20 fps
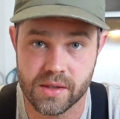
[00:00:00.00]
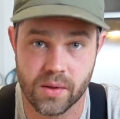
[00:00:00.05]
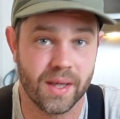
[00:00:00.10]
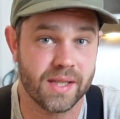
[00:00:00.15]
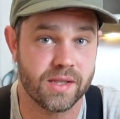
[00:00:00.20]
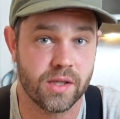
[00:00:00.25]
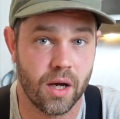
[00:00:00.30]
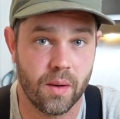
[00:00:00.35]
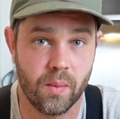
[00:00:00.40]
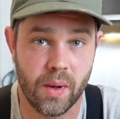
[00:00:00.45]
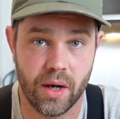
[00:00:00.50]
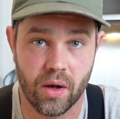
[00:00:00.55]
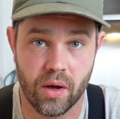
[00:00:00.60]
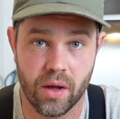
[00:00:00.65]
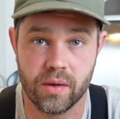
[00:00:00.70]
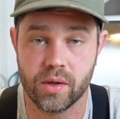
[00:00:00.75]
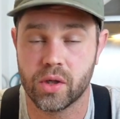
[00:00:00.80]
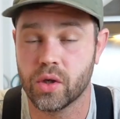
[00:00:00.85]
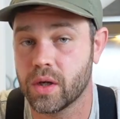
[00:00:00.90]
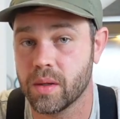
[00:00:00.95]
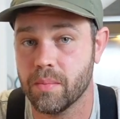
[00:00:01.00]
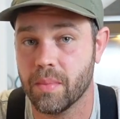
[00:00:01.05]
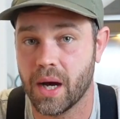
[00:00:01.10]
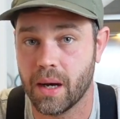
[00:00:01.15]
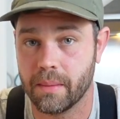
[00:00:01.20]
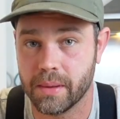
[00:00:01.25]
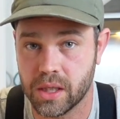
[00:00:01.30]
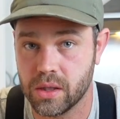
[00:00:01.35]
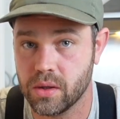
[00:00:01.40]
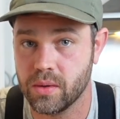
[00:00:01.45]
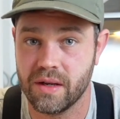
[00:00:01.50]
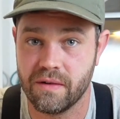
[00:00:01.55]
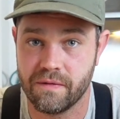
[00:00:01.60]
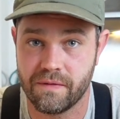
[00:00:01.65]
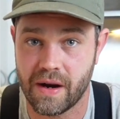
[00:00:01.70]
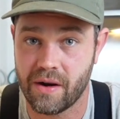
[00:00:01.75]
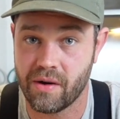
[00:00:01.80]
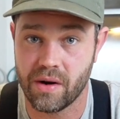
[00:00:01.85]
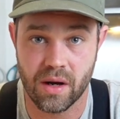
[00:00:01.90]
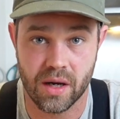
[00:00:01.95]
So as time went on, cooking barbecue in
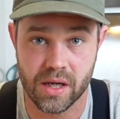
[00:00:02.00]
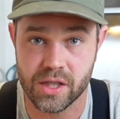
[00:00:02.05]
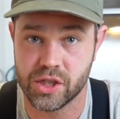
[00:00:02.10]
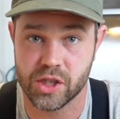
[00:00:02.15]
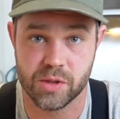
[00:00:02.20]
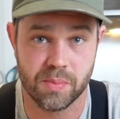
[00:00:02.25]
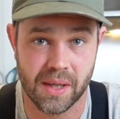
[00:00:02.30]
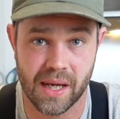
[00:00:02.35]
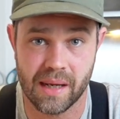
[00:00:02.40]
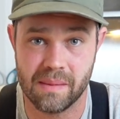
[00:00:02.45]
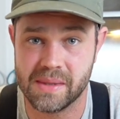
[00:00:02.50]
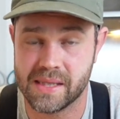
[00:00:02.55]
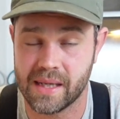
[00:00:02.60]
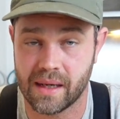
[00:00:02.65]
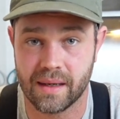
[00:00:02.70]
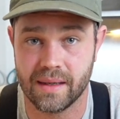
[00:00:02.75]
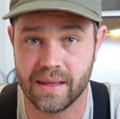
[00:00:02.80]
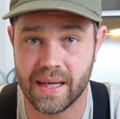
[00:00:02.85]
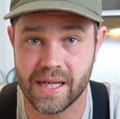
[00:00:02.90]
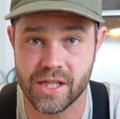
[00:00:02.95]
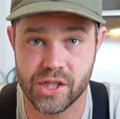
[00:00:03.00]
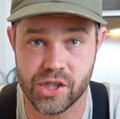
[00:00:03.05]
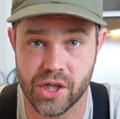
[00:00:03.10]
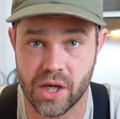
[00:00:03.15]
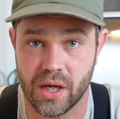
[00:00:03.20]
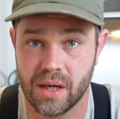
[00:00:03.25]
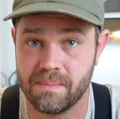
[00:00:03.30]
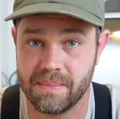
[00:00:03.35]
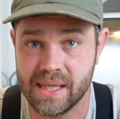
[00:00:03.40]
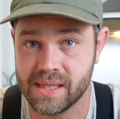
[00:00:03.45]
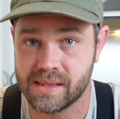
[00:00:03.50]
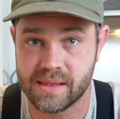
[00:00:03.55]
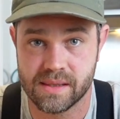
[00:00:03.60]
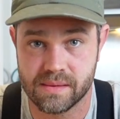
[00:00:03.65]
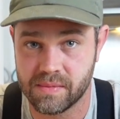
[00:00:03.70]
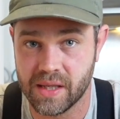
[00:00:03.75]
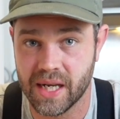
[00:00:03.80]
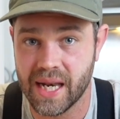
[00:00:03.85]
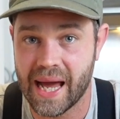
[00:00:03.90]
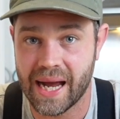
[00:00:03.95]
Fahrenheit just became second nature. It's
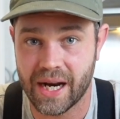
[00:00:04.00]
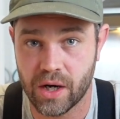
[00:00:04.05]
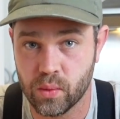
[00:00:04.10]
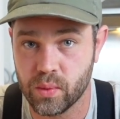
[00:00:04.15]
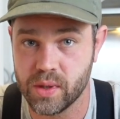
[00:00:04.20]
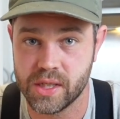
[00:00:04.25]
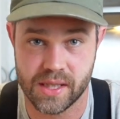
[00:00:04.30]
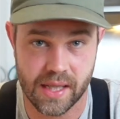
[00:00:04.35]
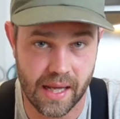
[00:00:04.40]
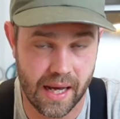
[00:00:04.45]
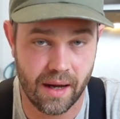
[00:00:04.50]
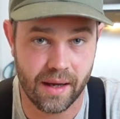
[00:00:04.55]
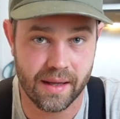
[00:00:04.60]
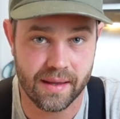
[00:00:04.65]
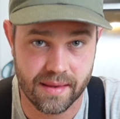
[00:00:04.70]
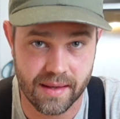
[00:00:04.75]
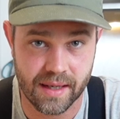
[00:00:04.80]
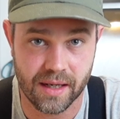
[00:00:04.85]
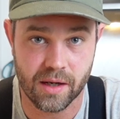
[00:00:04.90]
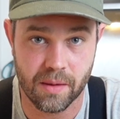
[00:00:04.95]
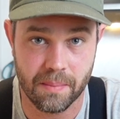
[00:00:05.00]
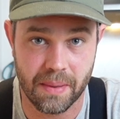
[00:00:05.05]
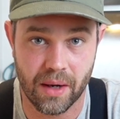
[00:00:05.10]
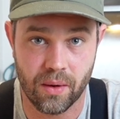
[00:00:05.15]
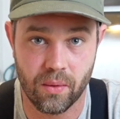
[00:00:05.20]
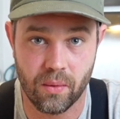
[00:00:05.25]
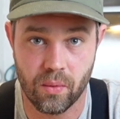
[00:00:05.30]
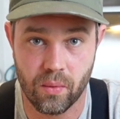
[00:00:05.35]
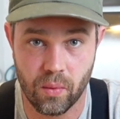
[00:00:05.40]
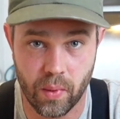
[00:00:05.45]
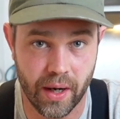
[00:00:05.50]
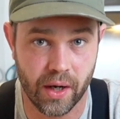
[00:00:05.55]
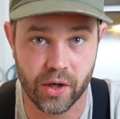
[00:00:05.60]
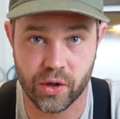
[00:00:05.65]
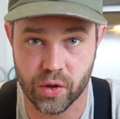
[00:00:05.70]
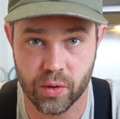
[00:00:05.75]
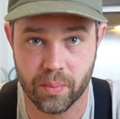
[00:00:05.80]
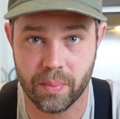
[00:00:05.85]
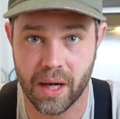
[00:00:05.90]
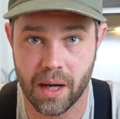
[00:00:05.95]
the language that I think about when I
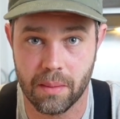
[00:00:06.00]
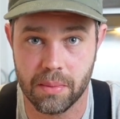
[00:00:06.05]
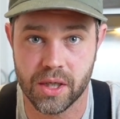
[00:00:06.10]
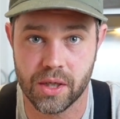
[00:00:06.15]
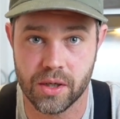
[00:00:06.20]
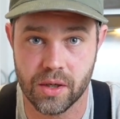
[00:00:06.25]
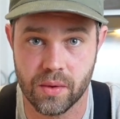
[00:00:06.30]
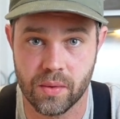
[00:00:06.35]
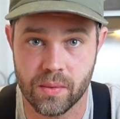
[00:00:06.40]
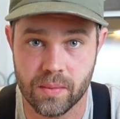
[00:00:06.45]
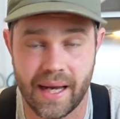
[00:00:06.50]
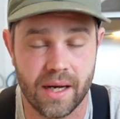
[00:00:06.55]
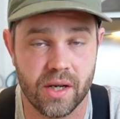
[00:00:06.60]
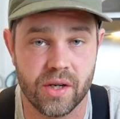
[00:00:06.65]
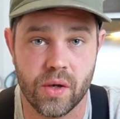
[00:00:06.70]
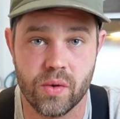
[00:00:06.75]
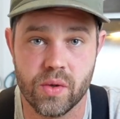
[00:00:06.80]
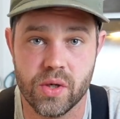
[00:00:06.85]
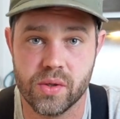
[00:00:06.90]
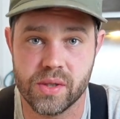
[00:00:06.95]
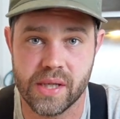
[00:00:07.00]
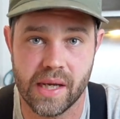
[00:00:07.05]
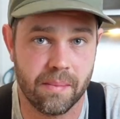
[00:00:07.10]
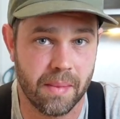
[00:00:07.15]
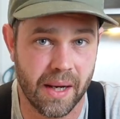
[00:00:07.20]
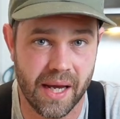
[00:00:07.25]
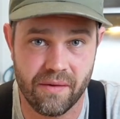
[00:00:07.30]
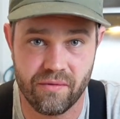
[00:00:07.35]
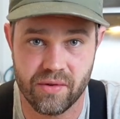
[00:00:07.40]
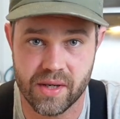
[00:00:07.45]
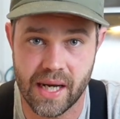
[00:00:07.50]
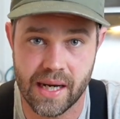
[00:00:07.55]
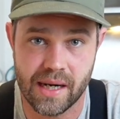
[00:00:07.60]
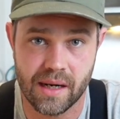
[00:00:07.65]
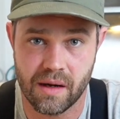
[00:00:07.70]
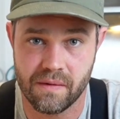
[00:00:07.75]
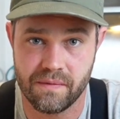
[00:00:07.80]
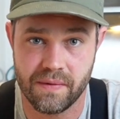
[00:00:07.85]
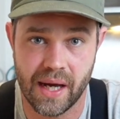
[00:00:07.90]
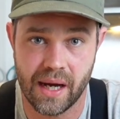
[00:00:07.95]
cook barbecue. And I don't use it in my everyday
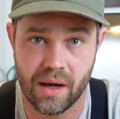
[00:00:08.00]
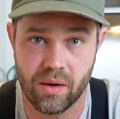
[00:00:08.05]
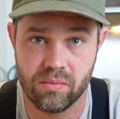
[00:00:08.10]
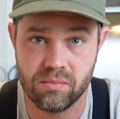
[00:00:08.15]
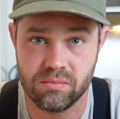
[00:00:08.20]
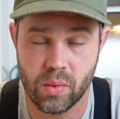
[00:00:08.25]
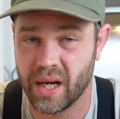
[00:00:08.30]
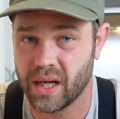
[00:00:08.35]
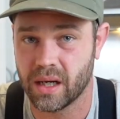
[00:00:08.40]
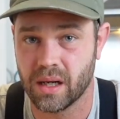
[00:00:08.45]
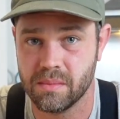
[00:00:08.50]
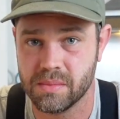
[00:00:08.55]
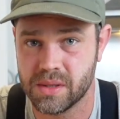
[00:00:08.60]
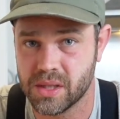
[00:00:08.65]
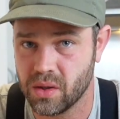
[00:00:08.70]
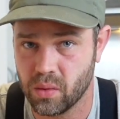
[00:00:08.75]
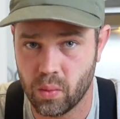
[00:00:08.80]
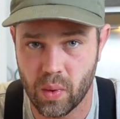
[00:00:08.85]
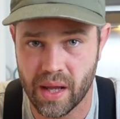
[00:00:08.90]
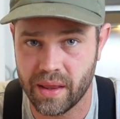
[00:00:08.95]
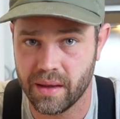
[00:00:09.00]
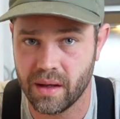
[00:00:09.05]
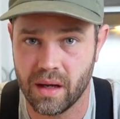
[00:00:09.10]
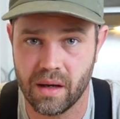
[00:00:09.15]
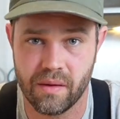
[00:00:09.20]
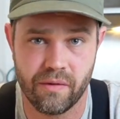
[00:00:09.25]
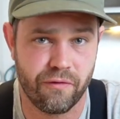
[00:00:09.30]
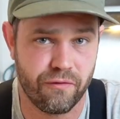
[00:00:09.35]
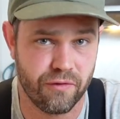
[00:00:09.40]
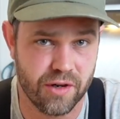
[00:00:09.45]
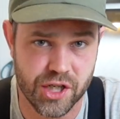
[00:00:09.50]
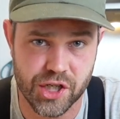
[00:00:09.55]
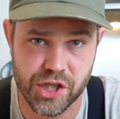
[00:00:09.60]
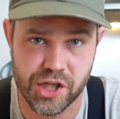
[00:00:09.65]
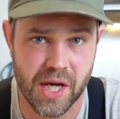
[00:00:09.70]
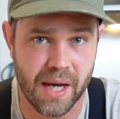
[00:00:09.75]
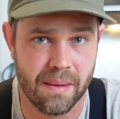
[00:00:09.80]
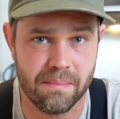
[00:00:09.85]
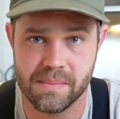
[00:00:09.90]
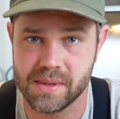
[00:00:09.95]
life now. When it comes to the weather, fridge
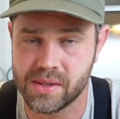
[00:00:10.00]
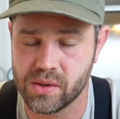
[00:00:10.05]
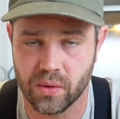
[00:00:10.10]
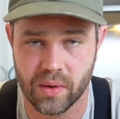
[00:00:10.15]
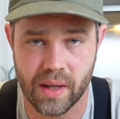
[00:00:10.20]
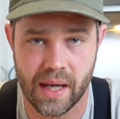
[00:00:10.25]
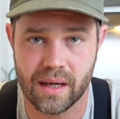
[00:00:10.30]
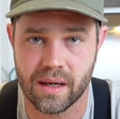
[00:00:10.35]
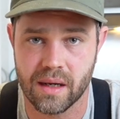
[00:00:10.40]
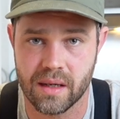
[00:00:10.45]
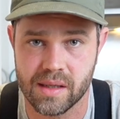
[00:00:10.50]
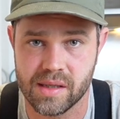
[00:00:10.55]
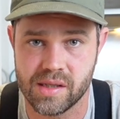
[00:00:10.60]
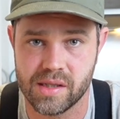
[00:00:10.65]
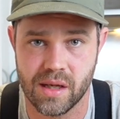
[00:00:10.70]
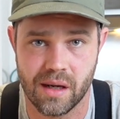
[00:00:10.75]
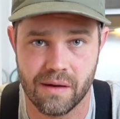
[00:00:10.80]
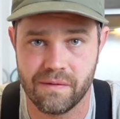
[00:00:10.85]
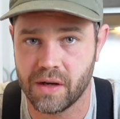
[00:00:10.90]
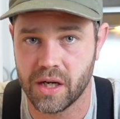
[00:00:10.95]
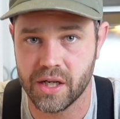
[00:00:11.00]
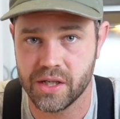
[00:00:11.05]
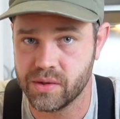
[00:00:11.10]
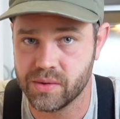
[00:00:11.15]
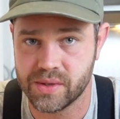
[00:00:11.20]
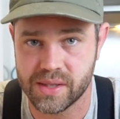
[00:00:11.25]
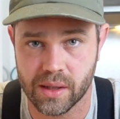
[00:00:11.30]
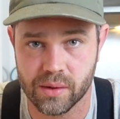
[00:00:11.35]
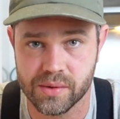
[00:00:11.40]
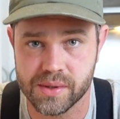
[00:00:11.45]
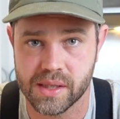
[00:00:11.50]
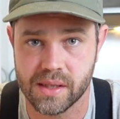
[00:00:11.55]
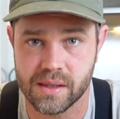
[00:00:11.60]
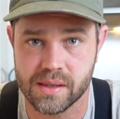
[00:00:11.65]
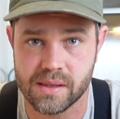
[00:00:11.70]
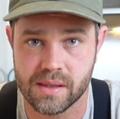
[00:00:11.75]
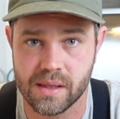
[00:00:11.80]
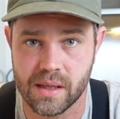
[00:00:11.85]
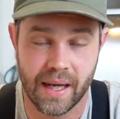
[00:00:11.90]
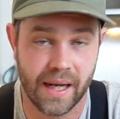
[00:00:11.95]
temps, all that kind of stuff, I use
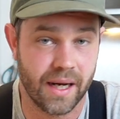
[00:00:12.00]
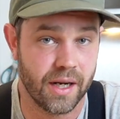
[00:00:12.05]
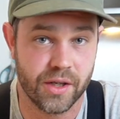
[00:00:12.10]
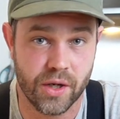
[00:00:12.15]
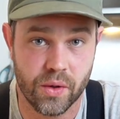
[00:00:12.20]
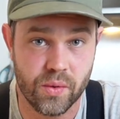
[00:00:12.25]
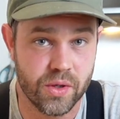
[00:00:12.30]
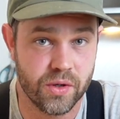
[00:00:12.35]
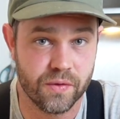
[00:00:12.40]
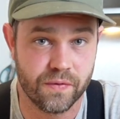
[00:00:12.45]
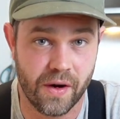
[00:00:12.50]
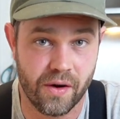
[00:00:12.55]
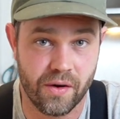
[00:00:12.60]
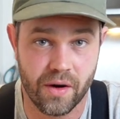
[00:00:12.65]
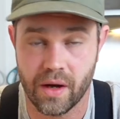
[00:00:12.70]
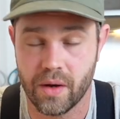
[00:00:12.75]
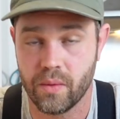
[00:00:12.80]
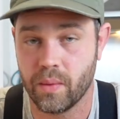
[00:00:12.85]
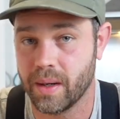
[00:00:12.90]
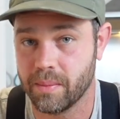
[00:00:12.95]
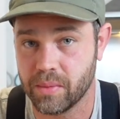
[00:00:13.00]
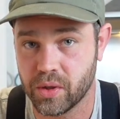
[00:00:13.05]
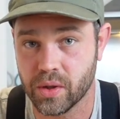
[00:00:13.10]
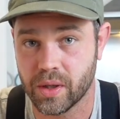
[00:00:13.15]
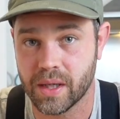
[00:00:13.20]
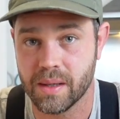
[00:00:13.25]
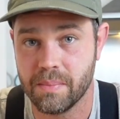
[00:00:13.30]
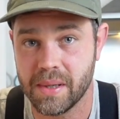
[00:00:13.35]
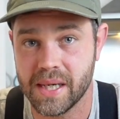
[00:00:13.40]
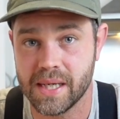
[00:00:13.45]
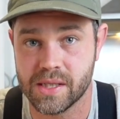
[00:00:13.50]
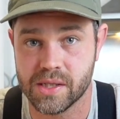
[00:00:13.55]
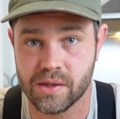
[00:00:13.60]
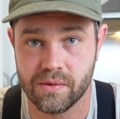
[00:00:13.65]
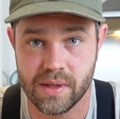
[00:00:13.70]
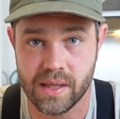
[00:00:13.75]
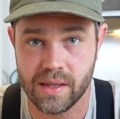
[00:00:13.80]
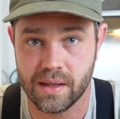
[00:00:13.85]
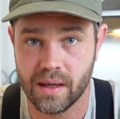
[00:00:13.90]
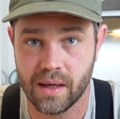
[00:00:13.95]
Celsius. And I don't use Fahrenheit when I'm cooking pizza
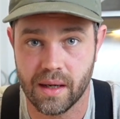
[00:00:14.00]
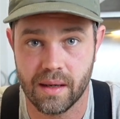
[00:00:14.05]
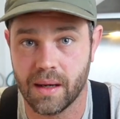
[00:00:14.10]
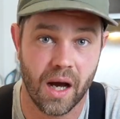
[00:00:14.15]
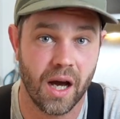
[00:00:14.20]
either.